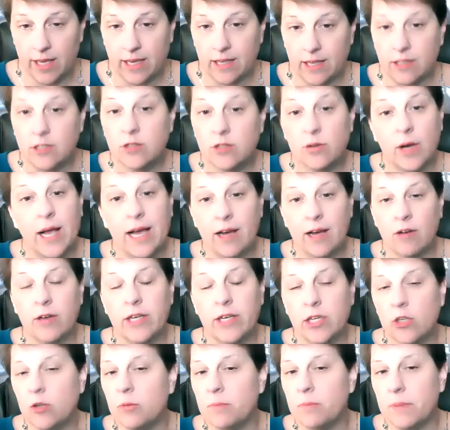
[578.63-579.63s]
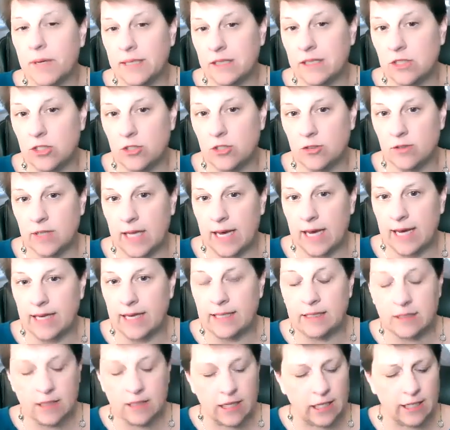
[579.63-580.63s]
And so how can you best do that?
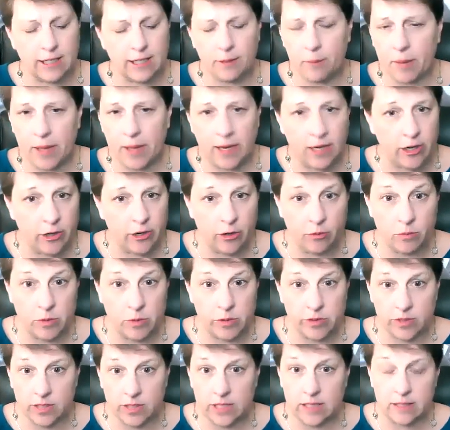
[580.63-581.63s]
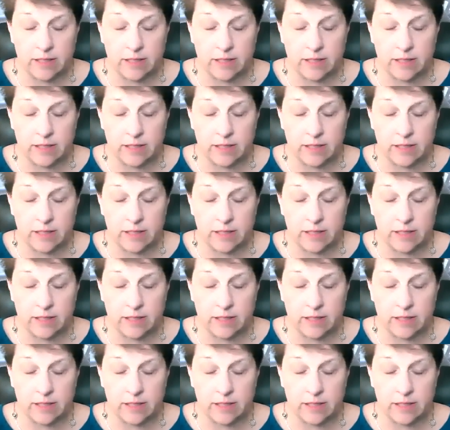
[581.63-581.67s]
It's going to depend on your music.